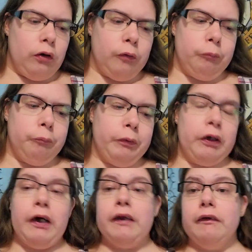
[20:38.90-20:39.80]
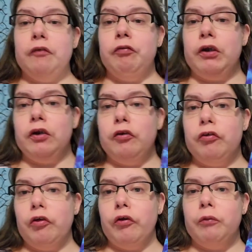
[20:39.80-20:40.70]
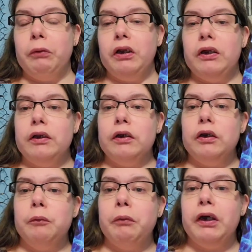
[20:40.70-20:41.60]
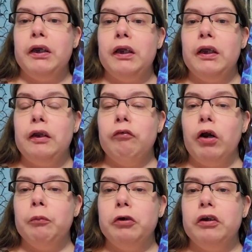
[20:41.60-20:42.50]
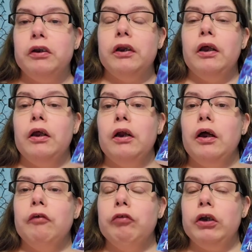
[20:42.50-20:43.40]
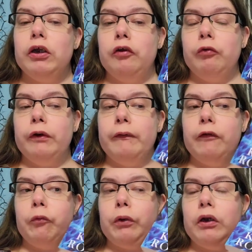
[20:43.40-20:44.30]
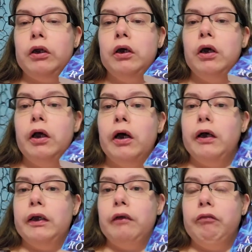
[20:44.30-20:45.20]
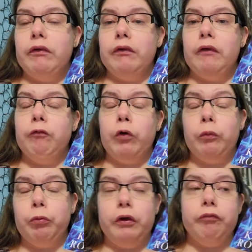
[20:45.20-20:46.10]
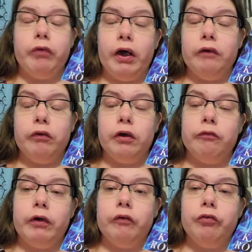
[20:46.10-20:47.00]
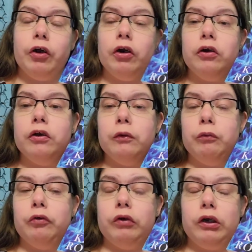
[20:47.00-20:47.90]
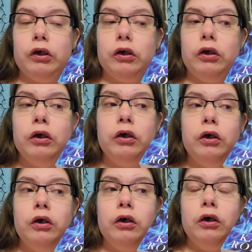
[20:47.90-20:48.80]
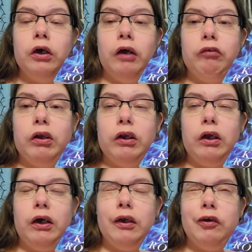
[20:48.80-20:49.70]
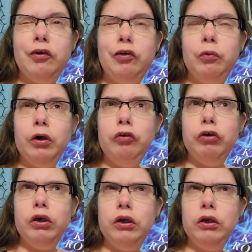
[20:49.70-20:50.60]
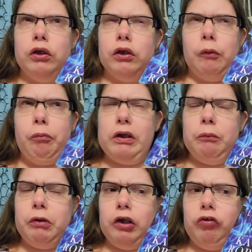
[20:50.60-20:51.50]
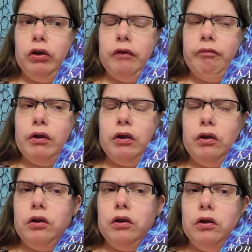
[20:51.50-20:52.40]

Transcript: But I did finish Learn My Lesson by Katie Roberts, and I really enjoyed this one. I gave this a 4.5 out of 5 stars. It was really good. I read the last 200 and something pages of this.